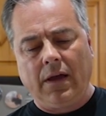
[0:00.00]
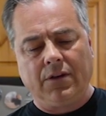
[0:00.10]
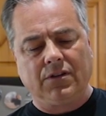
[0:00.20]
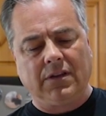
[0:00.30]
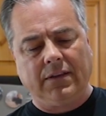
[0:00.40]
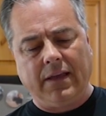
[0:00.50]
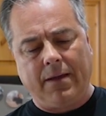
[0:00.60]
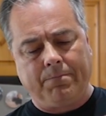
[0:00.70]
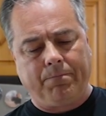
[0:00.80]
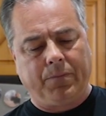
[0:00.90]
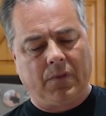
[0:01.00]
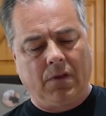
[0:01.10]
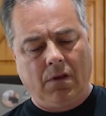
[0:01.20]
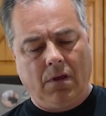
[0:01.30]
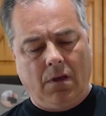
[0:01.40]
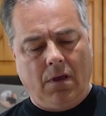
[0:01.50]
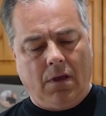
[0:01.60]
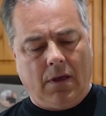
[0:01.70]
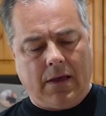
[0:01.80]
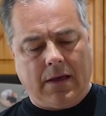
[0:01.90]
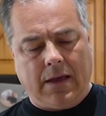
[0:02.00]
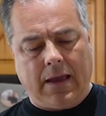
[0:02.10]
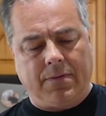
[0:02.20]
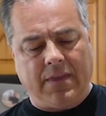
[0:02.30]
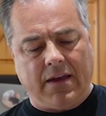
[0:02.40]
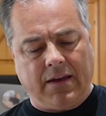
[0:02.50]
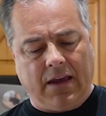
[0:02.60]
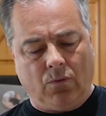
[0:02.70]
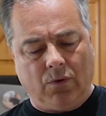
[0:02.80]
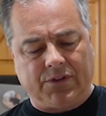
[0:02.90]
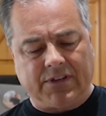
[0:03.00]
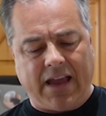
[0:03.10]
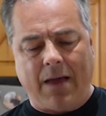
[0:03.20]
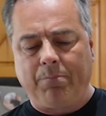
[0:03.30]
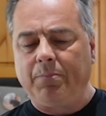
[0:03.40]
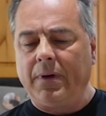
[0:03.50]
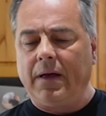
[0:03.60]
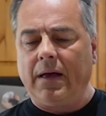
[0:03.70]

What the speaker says: just like that. And then it will snap,